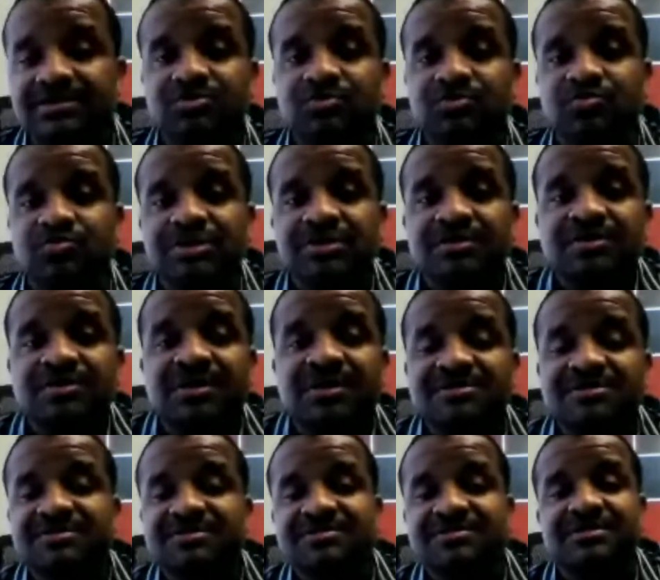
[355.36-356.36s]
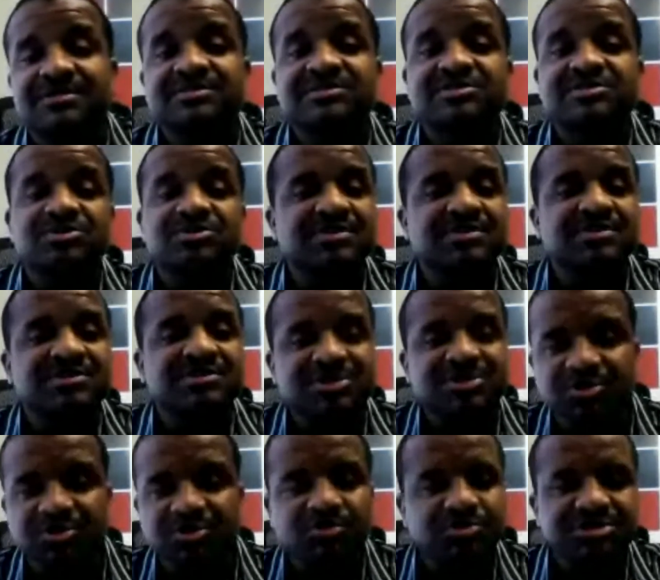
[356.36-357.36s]
So e-commerce it's a
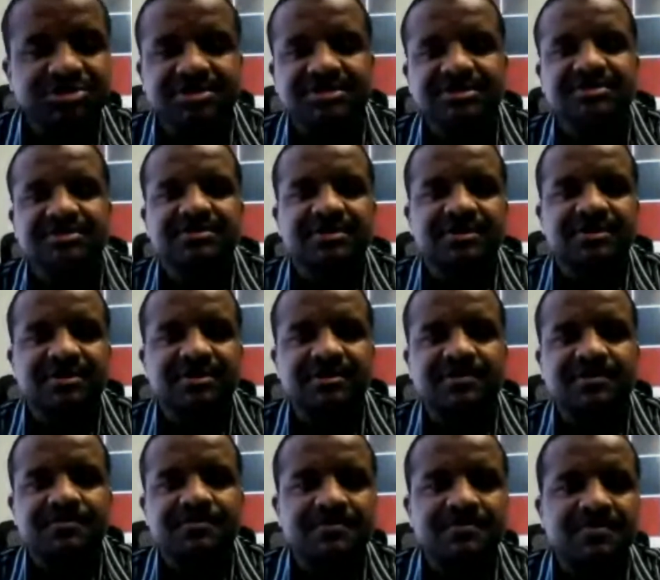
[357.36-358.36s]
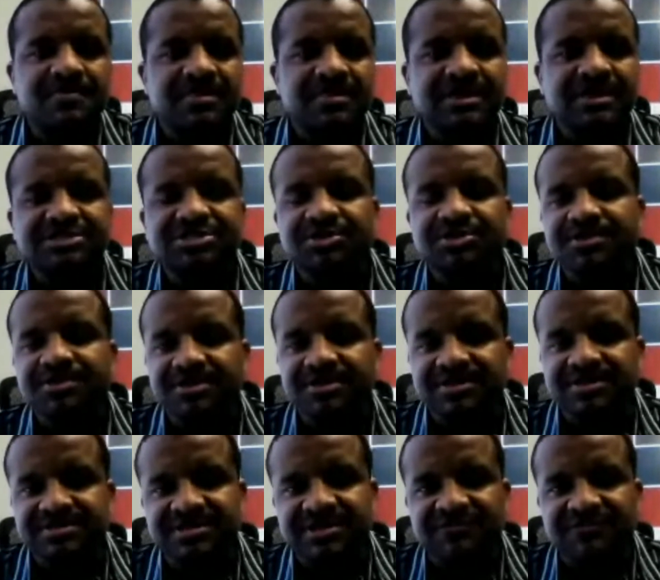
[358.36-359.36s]
huge need. Nigeria in
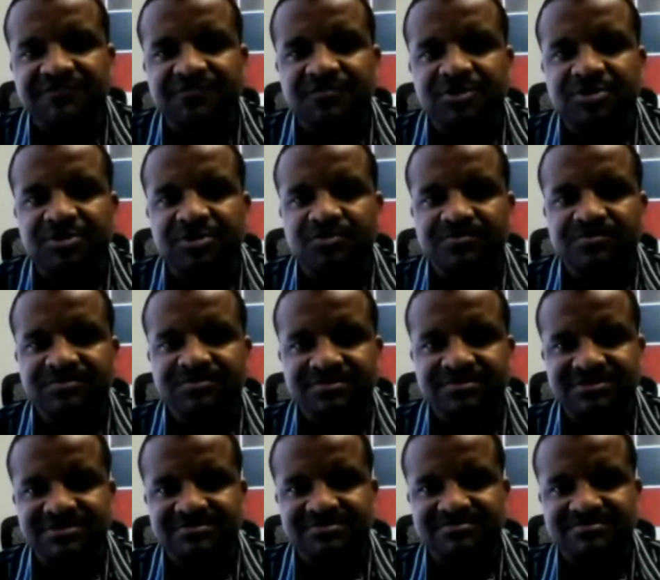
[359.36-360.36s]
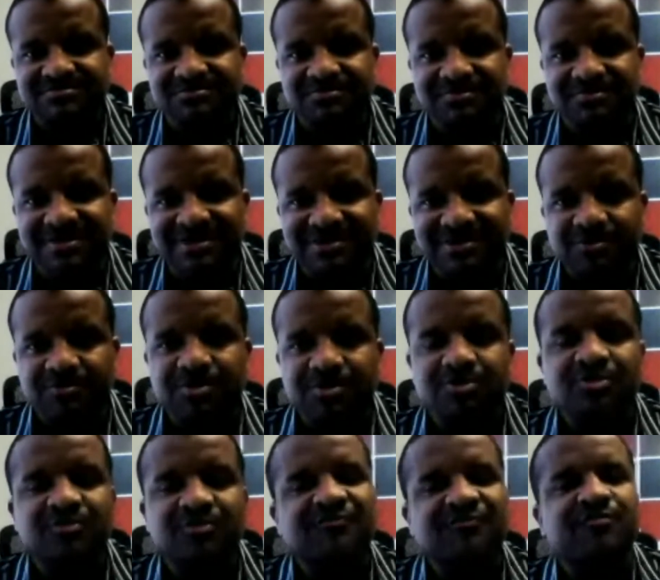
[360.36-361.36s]
itself, we're
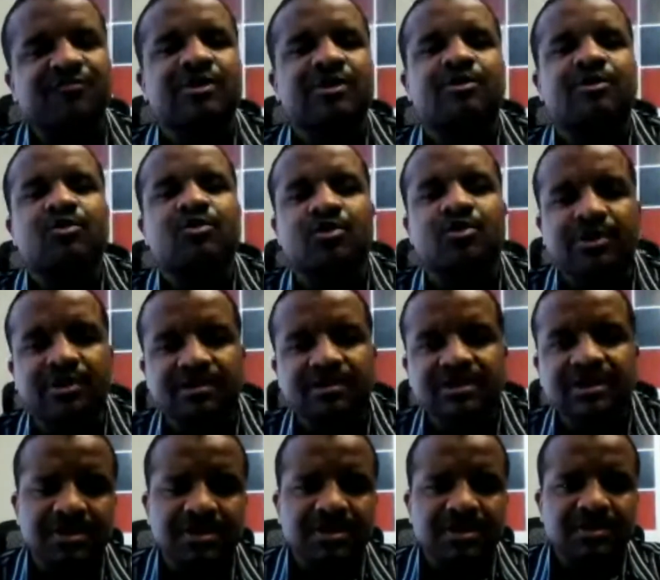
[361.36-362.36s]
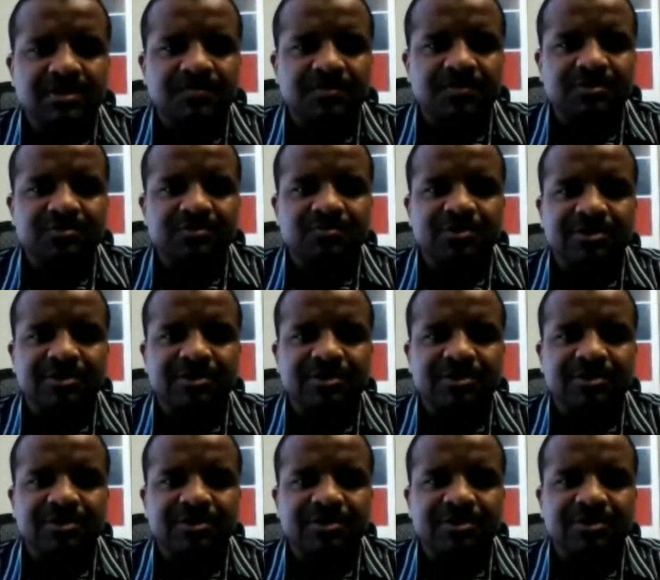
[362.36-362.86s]
known for our oil, but